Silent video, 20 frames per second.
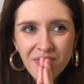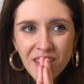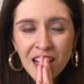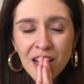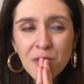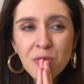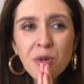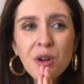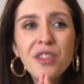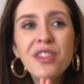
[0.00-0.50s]

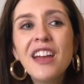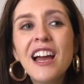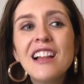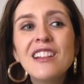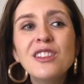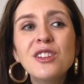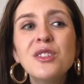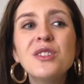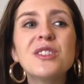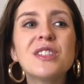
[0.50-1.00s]
And what that
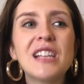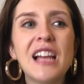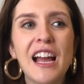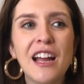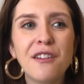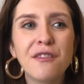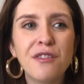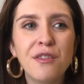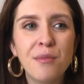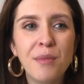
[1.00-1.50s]
looked
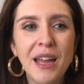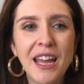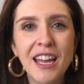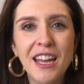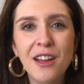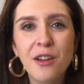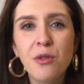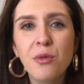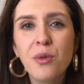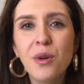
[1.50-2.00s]
like for
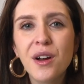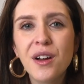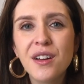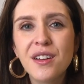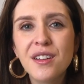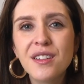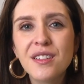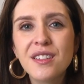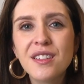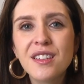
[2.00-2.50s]
me
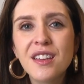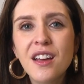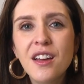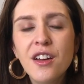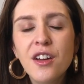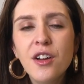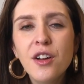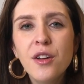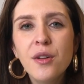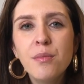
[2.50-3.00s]
was
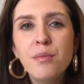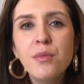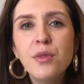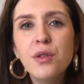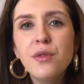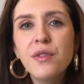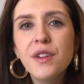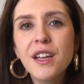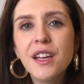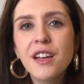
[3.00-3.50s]

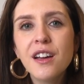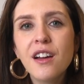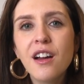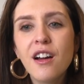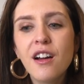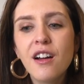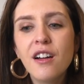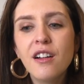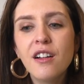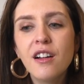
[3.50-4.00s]
moving
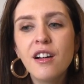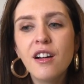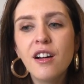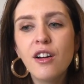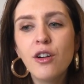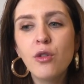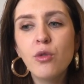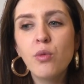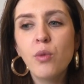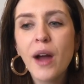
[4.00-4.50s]

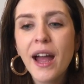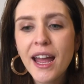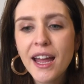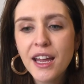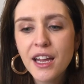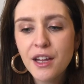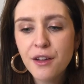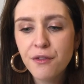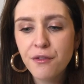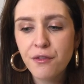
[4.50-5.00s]

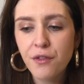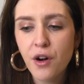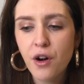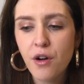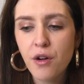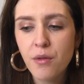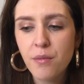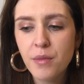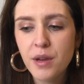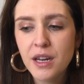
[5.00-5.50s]
away
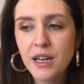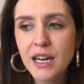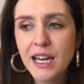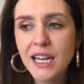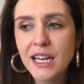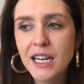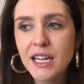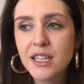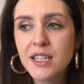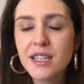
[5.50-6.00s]
from
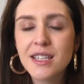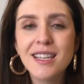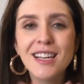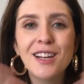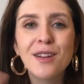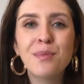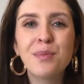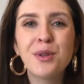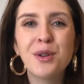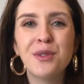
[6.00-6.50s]
needing to
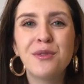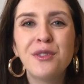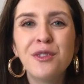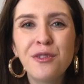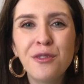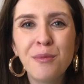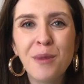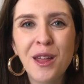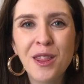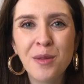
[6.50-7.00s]
seek approval
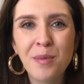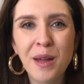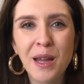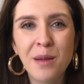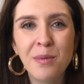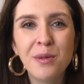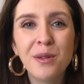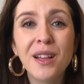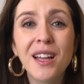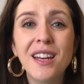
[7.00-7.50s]
from other
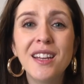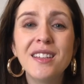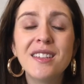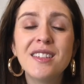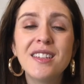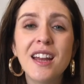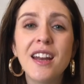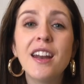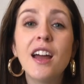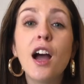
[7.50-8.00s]
people and
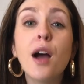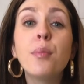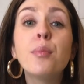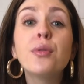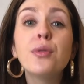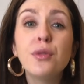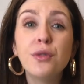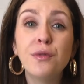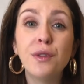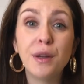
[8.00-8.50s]
instead
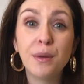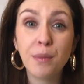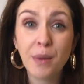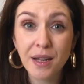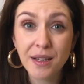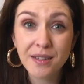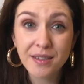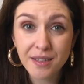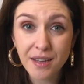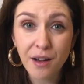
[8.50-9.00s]
approving
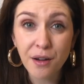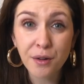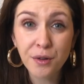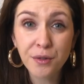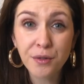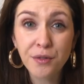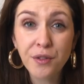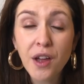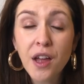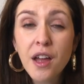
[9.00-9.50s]

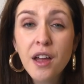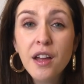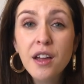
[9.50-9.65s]
myself.